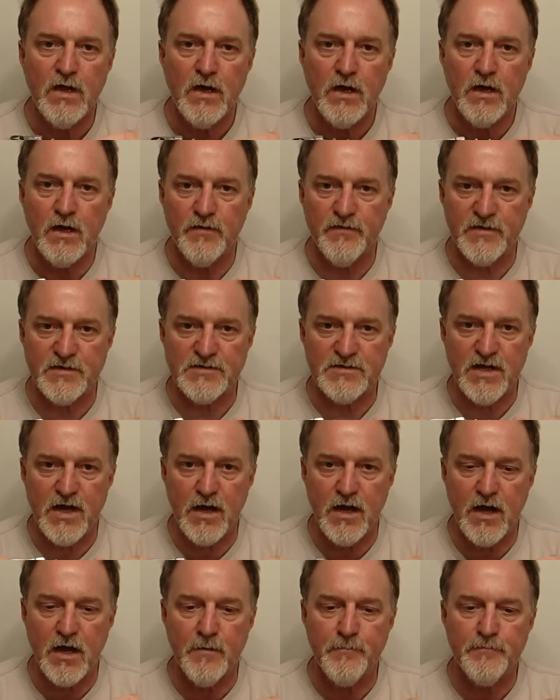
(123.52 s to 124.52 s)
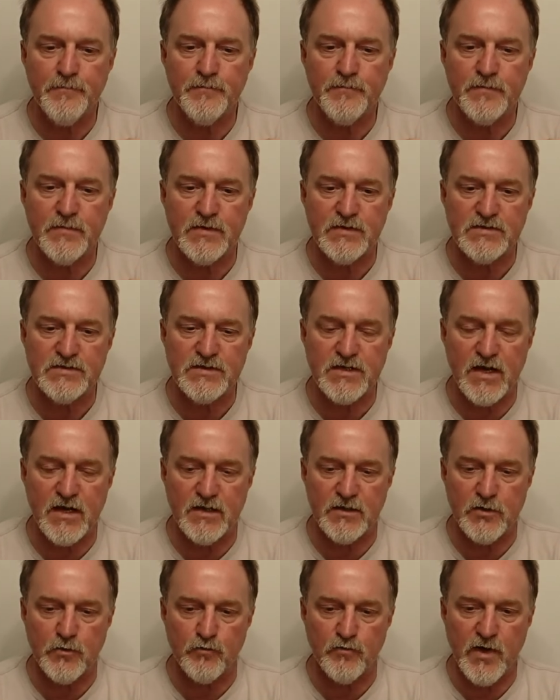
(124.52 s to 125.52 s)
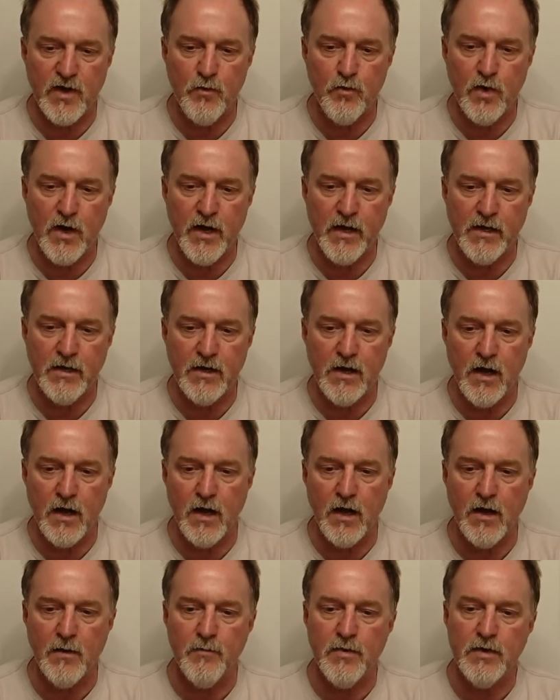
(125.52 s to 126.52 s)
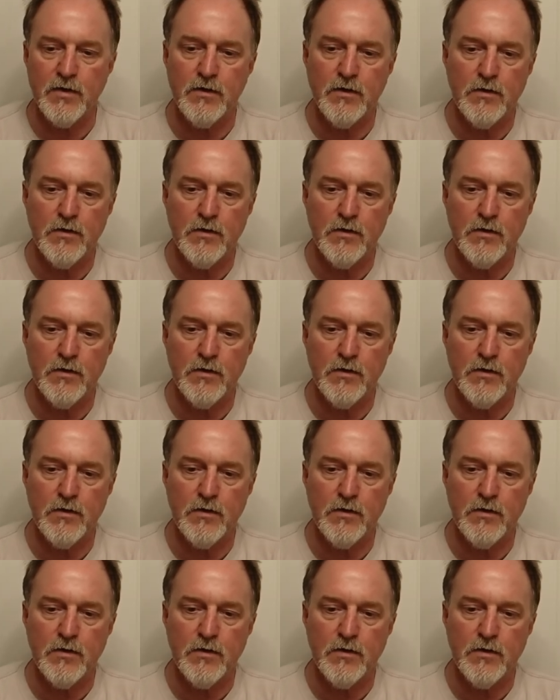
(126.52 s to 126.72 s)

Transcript: On the top, it's got the rewind knob